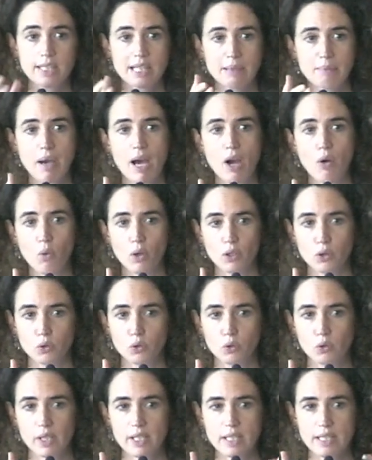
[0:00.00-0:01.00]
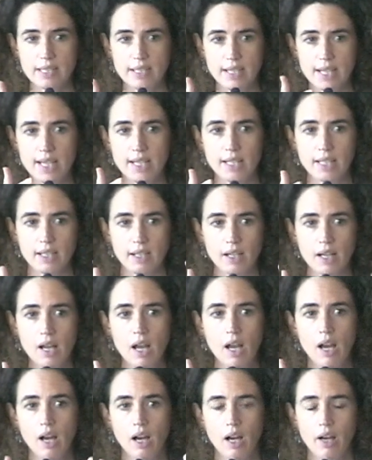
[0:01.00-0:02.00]
Somehow what you are saying,
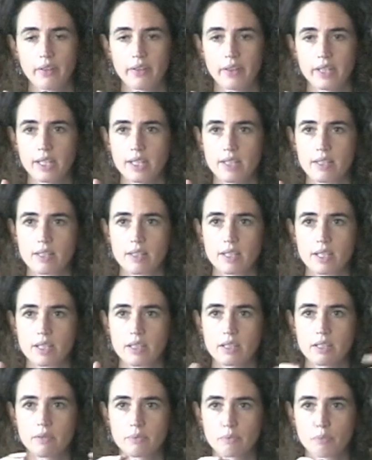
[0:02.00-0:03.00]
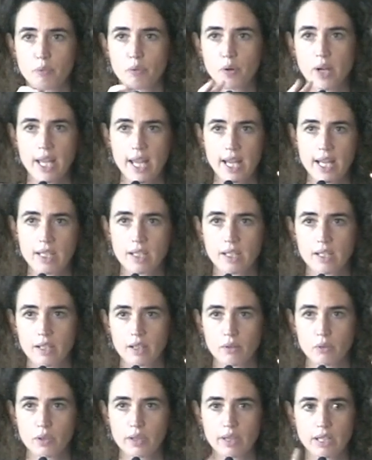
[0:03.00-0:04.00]
this
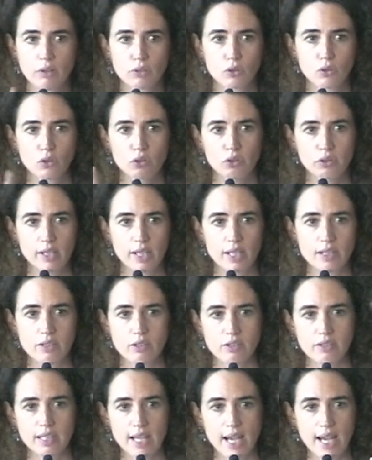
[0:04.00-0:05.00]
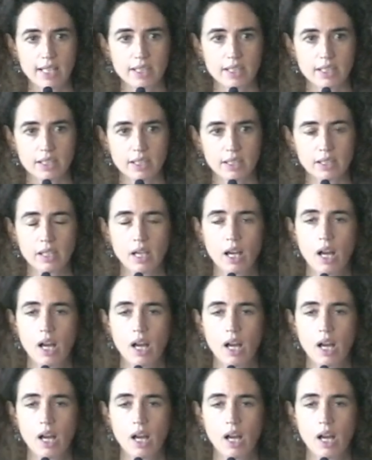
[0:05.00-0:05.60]
brain without organ society,